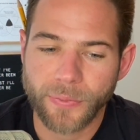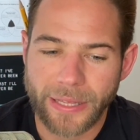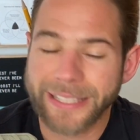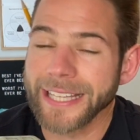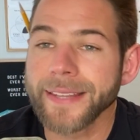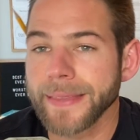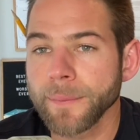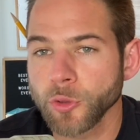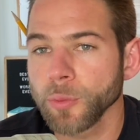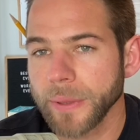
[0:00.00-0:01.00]
led them
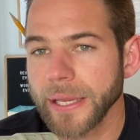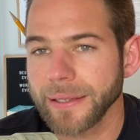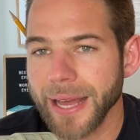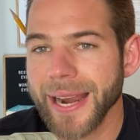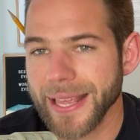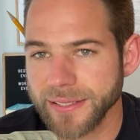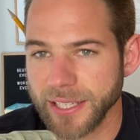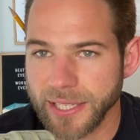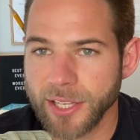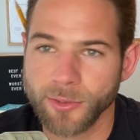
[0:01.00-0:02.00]
to being not as
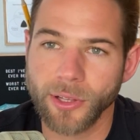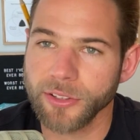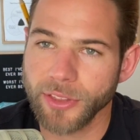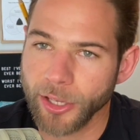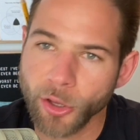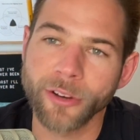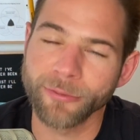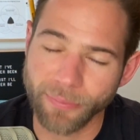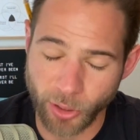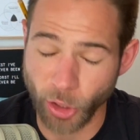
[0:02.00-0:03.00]
successful as they could
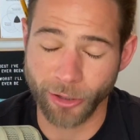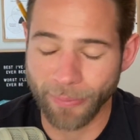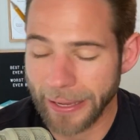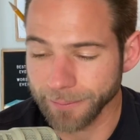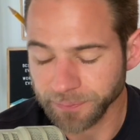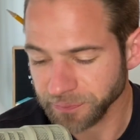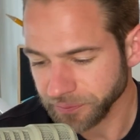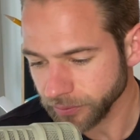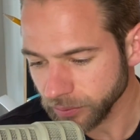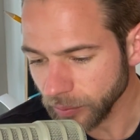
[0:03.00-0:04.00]
could have been.
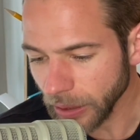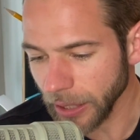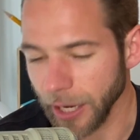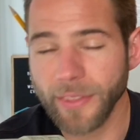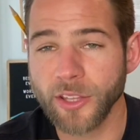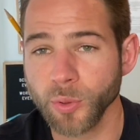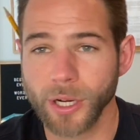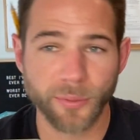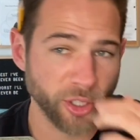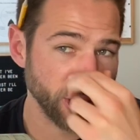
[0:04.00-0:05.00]
And that's where
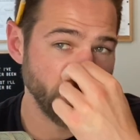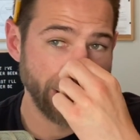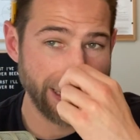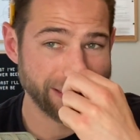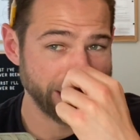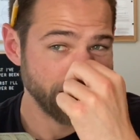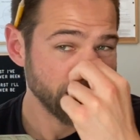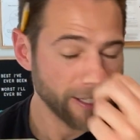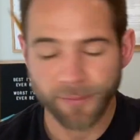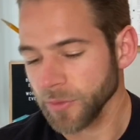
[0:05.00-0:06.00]
comes the curiosity.
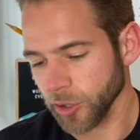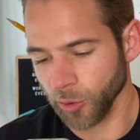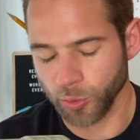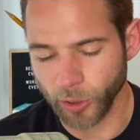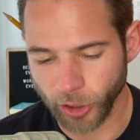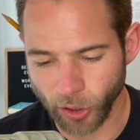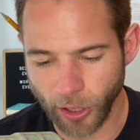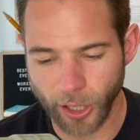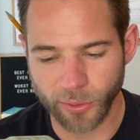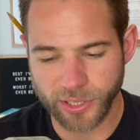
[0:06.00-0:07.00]
There was one girl
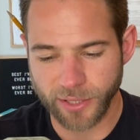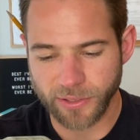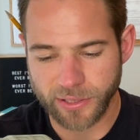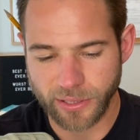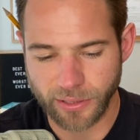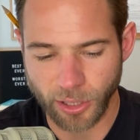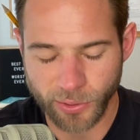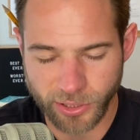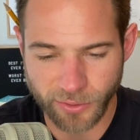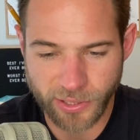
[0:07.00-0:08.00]
I always give this
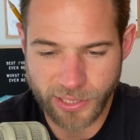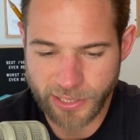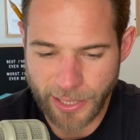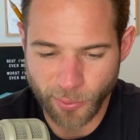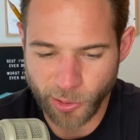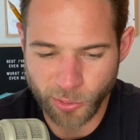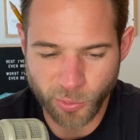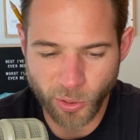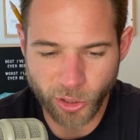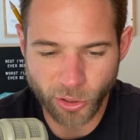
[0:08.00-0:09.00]
always love this example. There was
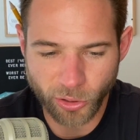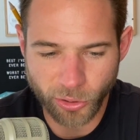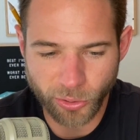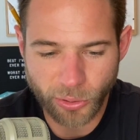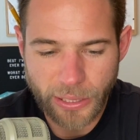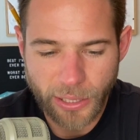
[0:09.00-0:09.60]
one girl who